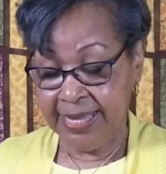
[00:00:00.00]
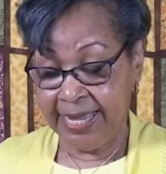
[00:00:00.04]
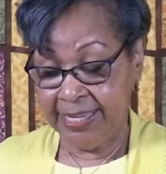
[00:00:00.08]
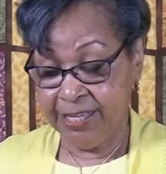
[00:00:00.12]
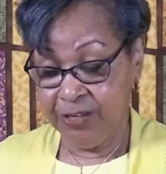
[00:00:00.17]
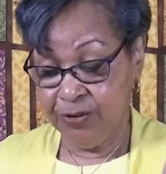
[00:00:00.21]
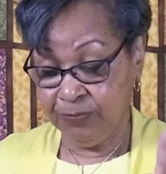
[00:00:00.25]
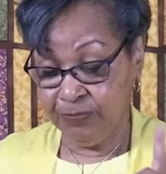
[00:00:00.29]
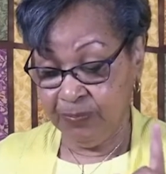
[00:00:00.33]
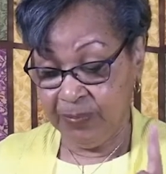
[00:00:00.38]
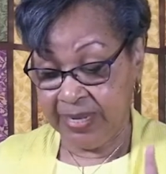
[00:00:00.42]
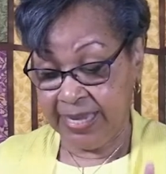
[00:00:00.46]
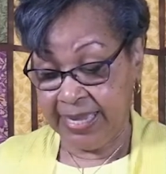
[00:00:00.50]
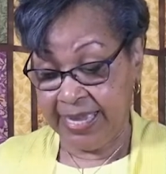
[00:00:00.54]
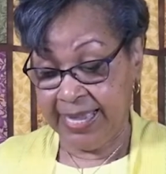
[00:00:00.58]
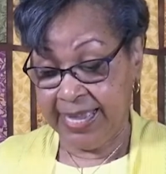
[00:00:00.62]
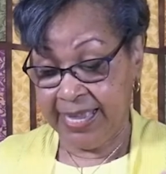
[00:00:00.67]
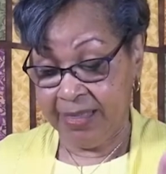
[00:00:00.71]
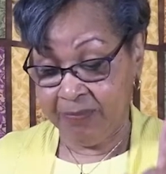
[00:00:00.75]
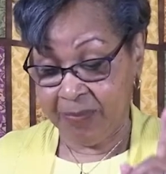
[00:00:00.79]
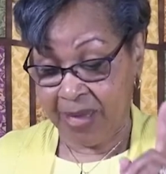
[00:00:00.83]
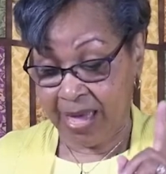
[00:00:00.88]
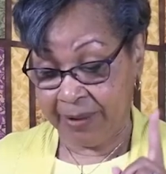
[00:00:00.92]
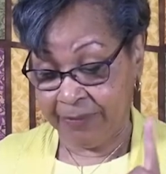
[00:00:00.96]
And you
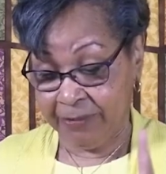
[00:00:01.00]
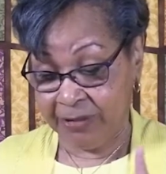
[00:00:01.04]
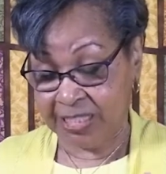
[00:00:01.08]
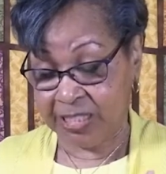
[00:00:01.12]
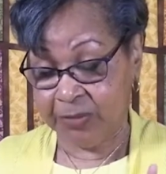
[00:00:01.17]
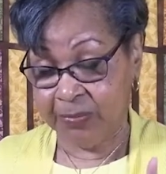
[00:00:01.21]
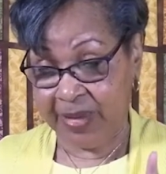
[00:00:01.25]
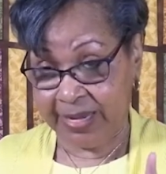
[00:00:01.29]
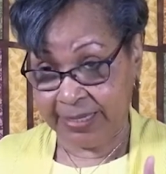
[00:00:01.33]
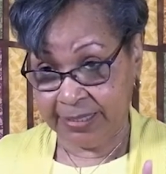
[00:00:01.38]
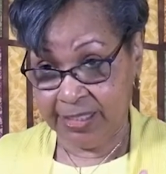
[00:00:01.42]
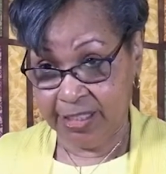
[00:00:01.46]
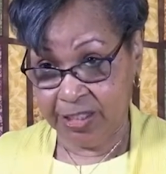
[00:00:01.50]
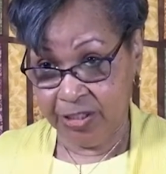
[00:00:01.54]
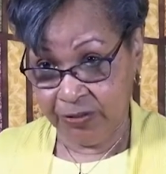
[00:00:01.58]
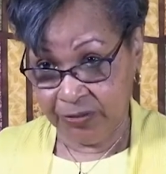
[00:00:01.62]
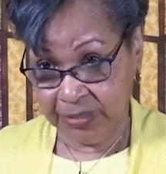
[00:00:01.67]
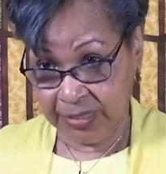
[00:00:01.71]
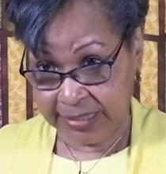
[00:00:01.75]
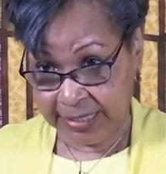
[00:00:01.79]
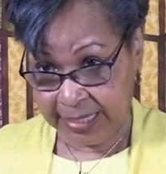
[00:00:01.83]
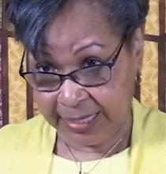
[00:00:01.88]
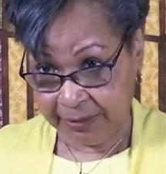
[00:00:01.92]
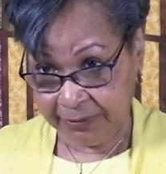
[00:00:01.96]
begin by respecting
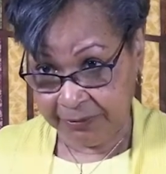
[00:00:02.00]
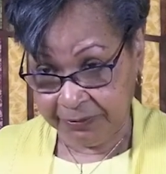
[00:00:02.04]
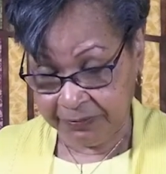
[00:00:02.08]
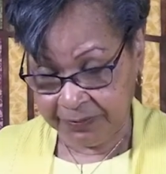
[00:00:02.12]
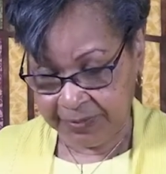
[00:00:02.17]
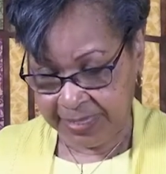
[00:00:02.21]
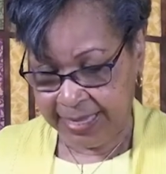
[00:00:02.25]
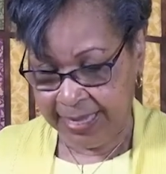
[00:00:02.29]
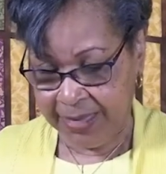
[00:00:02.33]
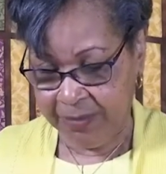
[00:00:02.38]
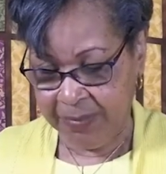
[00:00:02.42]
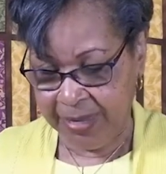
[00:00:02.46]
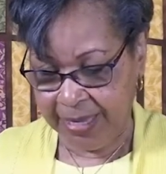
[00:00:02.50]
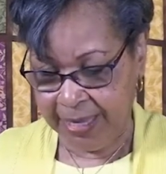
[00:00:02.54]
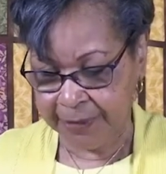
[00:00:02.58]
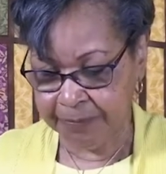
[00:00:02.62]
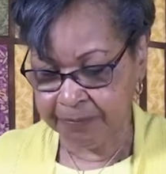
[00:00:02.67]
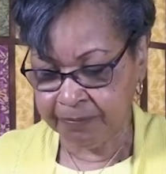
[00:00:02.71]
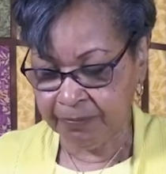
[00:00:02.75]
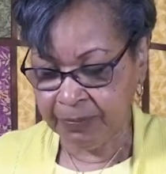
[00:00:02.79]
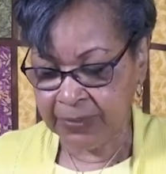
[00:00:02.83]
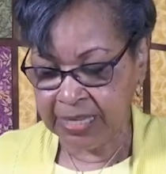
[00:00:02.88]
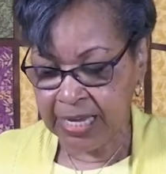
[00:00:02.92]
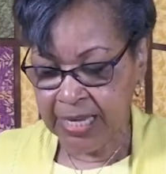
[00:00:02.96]
yourself.
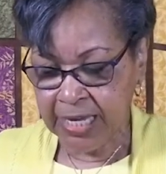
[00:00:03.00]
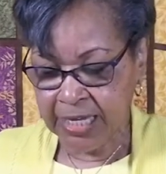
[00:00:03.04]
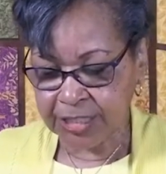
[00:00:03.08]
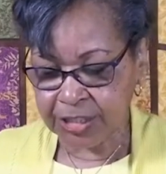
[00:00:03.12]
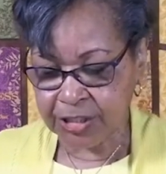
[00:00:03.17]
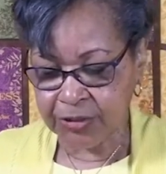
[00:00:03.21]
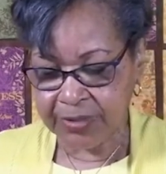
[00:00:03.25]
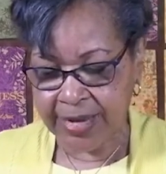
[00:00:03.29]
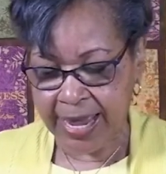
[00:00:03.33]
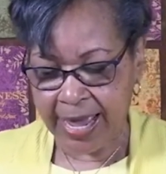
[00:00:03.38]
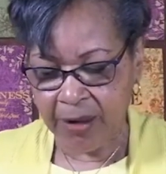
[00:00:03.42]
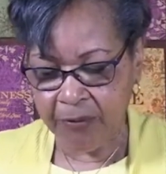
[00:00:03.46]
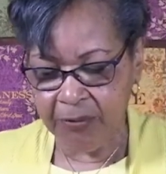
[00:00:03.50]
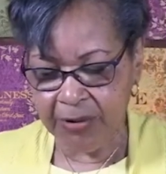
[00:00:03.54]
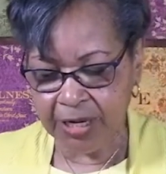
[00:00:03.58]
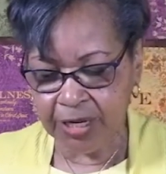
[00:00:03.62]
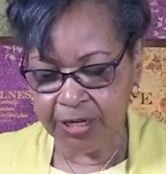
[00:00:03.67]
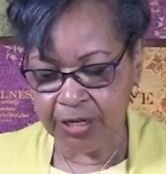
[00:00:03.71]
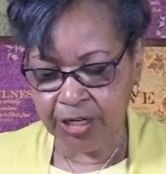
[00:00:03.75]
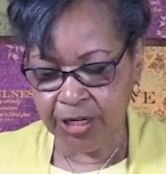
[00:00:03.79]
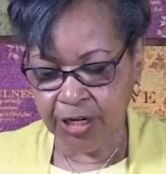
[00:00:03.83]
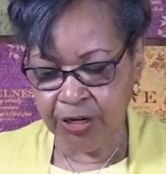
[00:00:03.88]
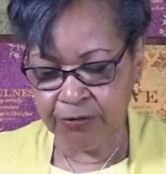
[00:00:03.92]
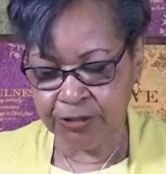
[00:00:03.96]
Amen. So now we're
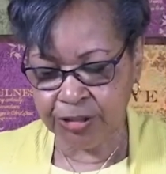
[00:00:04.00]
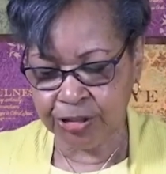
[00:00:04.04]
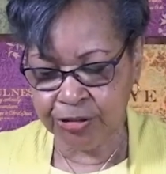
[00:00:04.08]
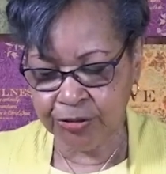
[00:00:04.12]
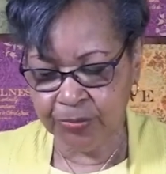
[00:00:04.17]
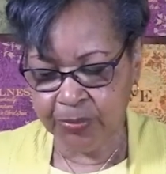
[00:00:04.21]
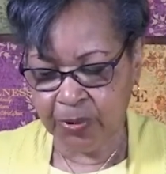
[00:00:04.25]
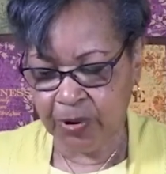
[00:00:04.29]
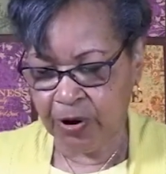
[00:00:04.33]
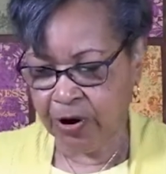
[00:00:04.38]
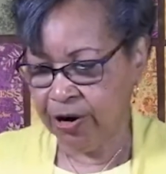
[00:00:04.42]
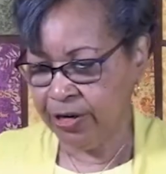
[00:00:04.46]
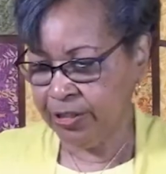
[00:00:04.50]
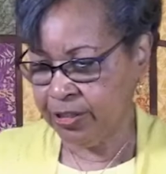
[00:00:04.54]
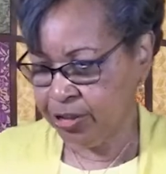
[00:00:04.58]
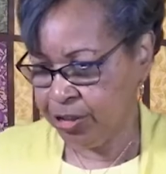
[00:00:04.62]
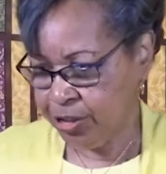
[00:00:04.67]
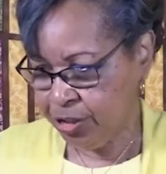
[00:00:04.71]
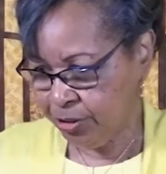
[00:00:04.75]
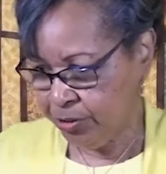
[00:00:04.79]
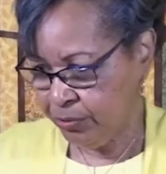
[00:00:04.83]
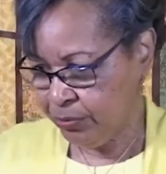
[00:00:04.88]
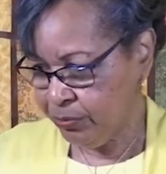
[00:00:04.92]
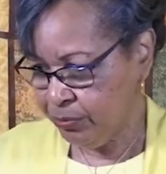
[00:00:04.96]
going to go to part
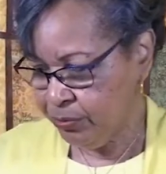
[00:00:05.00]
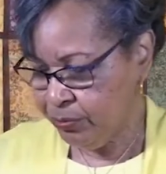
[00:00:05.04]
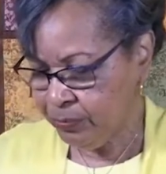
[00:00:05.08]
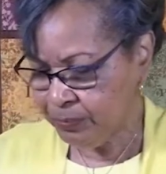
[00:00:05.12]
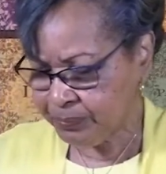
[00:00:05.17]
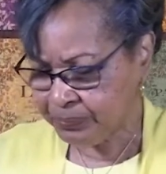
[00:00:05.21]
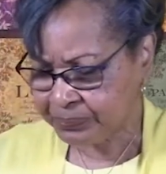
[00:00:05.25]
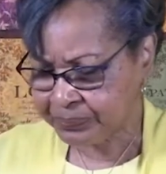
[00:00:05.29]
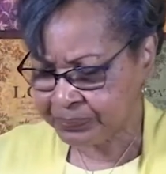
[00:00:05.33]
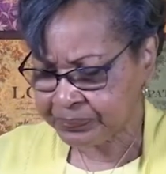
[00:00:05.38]
two.